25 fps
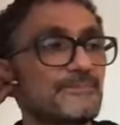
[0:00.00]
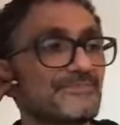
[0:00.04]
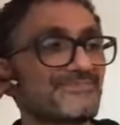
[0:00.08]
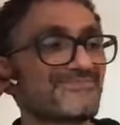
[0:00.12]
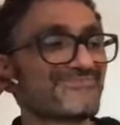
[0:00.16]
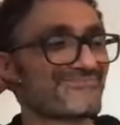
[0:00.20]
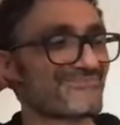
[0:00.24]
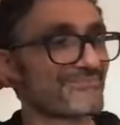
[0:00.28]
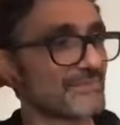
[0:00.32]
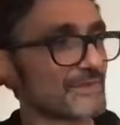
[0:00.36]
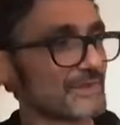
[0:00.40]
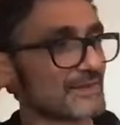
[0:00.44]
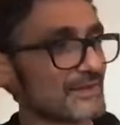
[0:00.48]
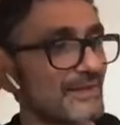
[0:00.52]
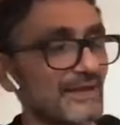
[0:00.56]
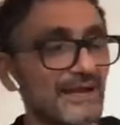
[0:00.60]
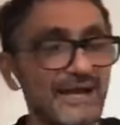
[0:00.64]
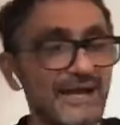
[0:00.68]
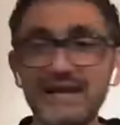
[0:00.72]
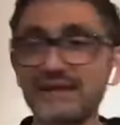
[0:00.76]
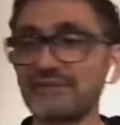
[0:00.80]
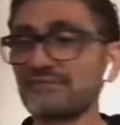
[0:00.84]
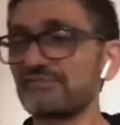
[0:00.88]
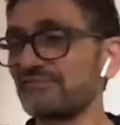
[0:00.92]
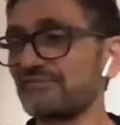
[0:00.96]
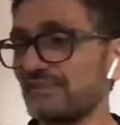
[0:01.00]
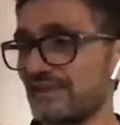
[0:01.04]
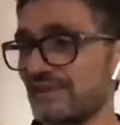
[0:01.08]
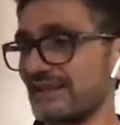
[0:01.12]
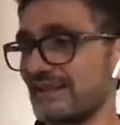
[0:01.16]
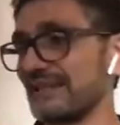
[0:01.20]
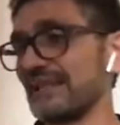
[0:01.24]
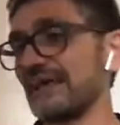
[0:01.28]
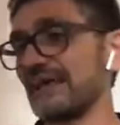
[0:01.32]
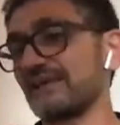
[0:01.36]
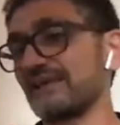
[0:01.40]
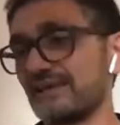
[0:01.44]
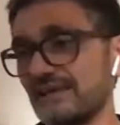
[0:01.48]

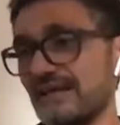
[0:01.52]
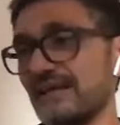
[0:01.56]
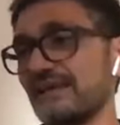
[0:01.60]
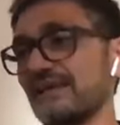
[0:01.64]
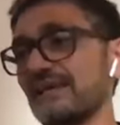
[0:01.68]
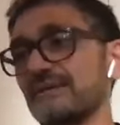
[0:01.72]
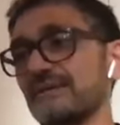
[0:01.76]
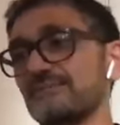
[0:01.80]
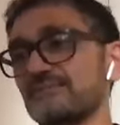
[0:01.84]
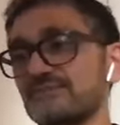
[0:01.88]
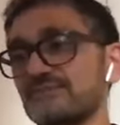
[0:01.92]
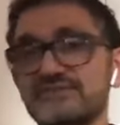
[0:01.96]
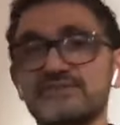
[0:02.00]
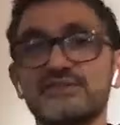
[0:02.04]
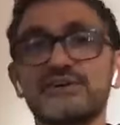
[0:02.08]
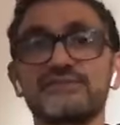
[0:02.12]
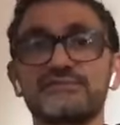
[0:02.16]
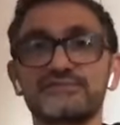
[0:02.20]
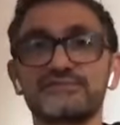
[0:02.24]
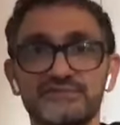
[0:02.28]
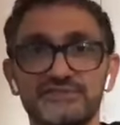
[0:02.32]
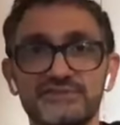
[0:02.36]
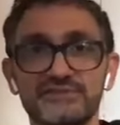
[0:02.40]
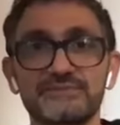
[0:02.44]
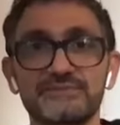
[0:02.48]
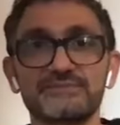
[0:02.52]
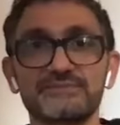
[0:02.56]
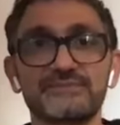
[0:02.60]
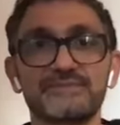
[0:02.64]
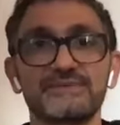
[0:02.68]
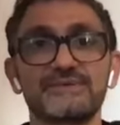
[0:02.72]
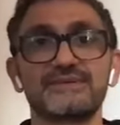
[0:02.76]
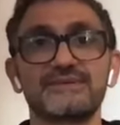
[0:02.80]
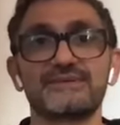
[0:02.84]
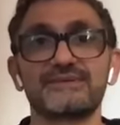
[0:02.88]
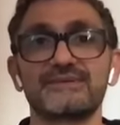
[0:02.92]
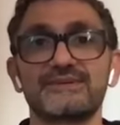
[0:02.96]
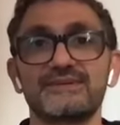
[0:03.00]
I feel like I am
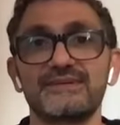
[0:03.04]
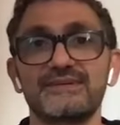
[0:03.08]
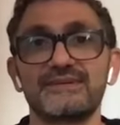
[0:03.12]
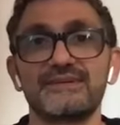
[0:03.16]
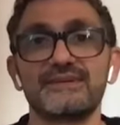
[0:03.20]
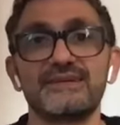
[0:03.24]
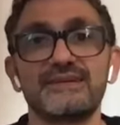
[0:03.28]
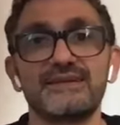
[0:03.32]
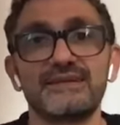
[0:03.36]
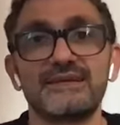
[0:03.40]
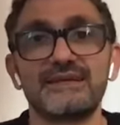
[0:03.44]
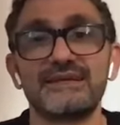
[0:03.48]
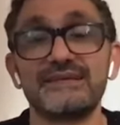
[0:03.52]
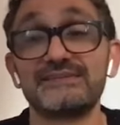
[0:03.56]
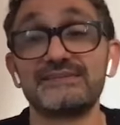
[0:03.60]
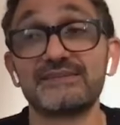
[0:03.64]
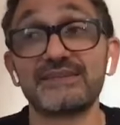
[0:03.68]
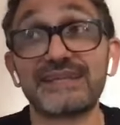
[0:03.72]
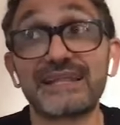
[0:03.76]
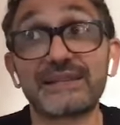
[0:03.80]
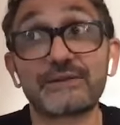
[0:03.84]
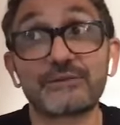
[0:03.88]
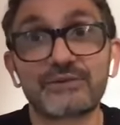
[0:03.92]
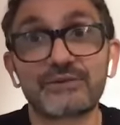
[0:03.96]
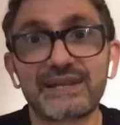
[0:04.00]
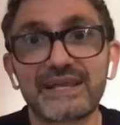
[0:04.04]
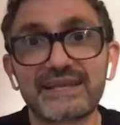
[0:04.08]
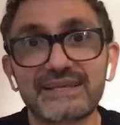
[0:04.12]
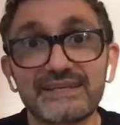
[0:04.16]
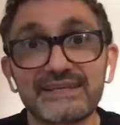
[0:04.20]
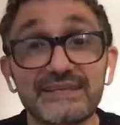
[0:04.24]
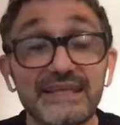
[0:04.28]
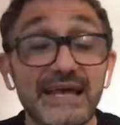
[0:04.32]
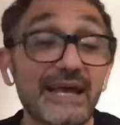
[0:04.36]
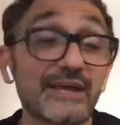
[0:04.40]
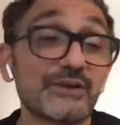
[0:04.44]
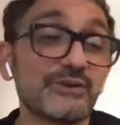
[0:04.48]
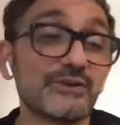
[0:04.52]
stuffed. It's not
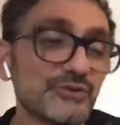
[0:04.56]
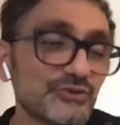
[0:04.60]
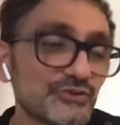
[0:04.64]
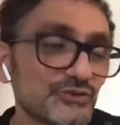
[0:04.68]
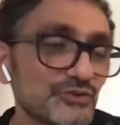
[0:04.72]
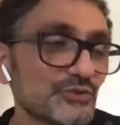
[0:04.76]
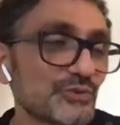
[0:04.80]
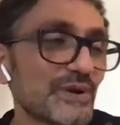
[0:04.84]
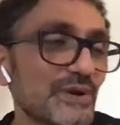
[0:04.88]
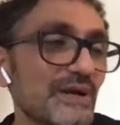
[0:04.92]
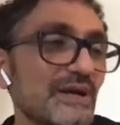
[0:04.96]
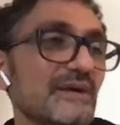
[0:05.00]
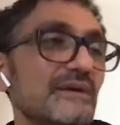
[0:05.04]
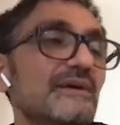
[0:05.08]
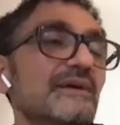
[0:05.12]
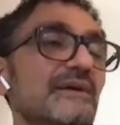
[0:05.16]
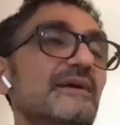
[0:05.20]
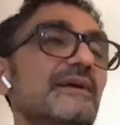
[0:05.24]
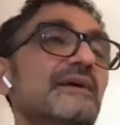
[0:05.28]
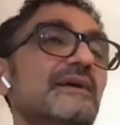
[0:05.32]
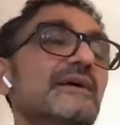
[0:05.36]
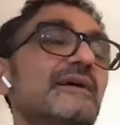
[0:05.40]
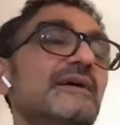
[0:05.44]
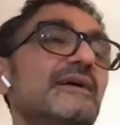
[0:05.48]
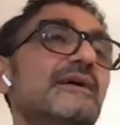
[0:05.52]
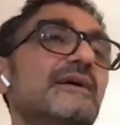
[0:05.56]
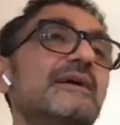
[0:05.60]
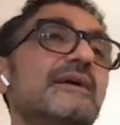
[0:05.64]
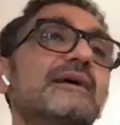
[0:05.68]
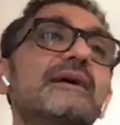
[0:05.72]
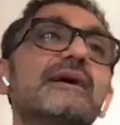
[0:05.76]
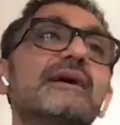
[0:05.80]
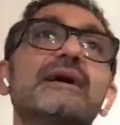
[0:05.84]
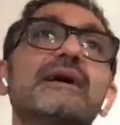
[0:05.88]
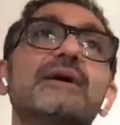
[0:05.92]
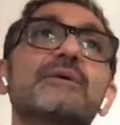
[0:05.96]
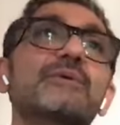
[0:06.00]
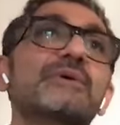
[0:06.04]
I don't like it. I used to wear
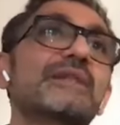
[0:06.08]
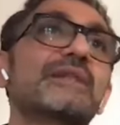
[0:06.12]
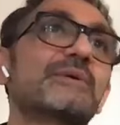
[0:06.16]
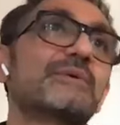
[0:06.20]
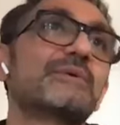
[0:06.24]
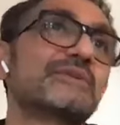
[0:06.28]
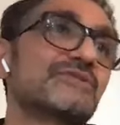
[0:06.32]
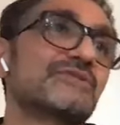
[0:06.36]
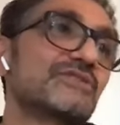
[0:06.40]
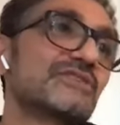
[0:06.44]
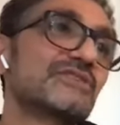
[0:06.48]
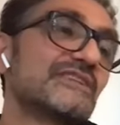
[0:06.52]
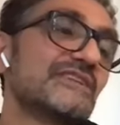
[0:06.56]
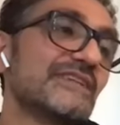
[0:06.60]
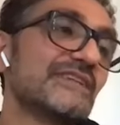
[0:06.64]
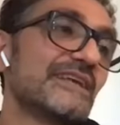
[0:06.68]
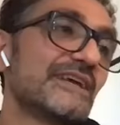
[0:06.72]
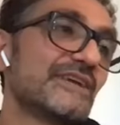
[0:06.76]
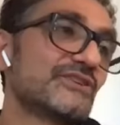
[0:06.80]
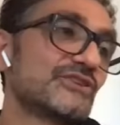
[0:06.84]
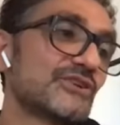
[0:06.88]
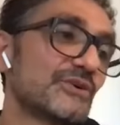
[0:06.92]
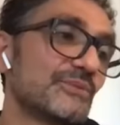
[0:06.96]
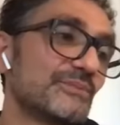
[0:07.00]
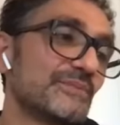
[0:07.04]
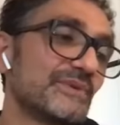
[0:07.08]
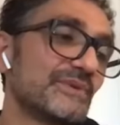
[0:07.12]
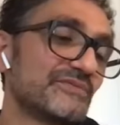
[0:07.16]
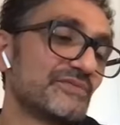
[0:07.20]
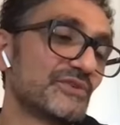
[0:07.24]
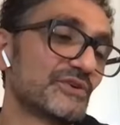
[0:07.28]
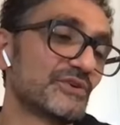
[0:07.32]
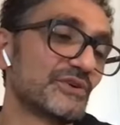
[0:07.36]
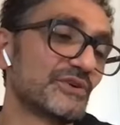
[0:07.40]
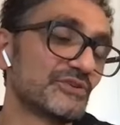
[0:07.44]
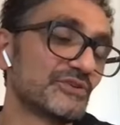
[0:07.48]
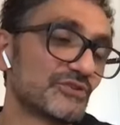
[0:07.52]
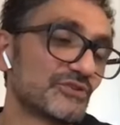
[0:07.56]
when I was a
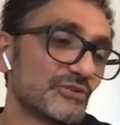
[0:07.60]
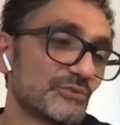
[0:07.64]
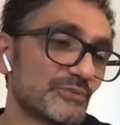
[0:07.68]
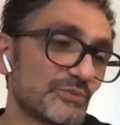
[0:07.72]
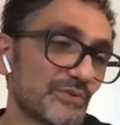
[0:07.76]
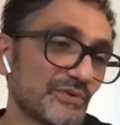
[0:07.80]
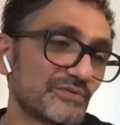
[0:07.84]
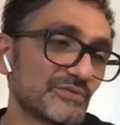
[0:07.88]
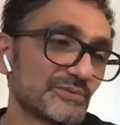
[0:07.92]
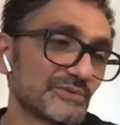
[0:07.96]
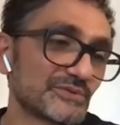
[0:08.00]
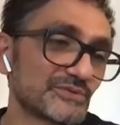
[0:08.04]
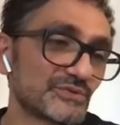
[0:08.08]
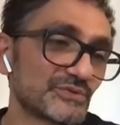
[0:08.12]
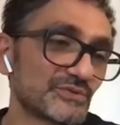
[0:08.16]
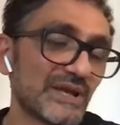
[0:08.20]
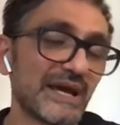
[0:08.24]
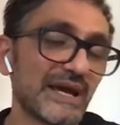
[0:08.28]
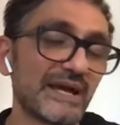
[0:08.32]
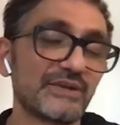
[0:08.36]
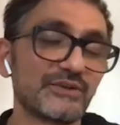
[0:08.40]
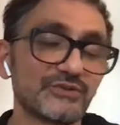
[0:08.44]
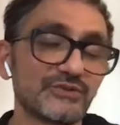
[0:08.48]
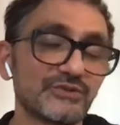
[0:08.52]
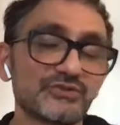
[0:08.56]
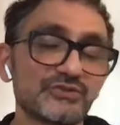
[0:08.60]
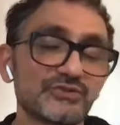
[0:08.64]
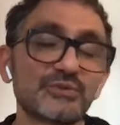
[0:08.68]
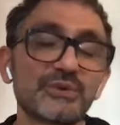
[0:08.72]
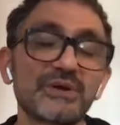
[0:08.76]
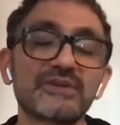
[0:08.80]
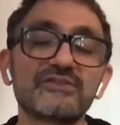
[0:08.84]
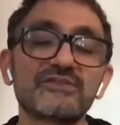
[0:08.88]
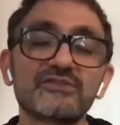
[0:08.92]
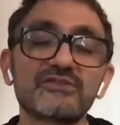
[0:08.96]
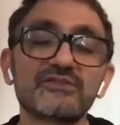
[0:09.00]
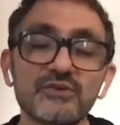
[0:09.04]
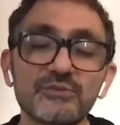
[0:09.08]
teenager before going to the perfumery school. I
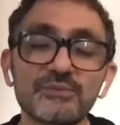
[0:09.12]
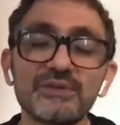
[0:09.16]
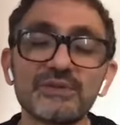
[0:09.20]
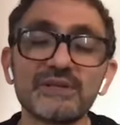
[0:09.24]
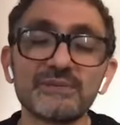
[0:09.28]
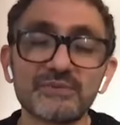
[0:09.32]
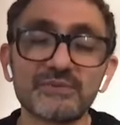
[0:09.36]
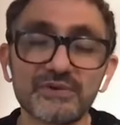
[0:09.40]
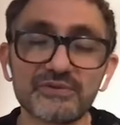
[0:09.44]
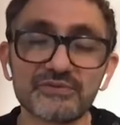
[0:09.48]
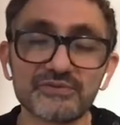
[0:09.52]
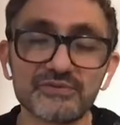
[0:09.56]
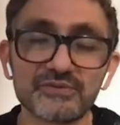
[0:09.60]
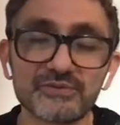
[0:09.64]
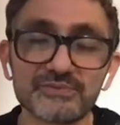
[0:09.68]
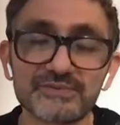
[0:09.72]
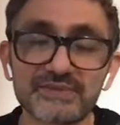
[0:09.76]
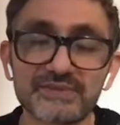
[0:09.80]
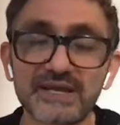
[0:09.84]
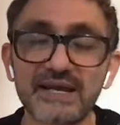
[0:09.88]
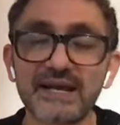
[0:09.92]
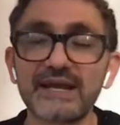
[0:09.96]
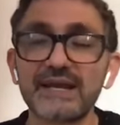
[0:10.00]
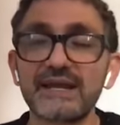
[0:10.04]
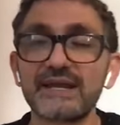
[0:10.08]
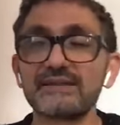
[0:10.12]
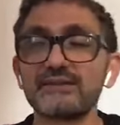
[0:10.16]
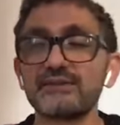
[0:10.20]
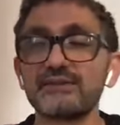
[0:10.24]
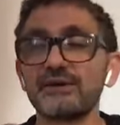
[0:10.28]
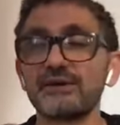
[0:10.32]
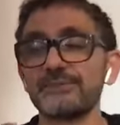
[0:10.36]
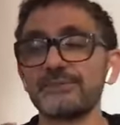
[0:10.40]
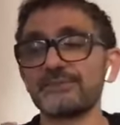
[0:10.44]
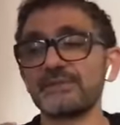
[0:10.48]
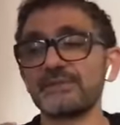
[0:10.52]
used to wear so many perfumes.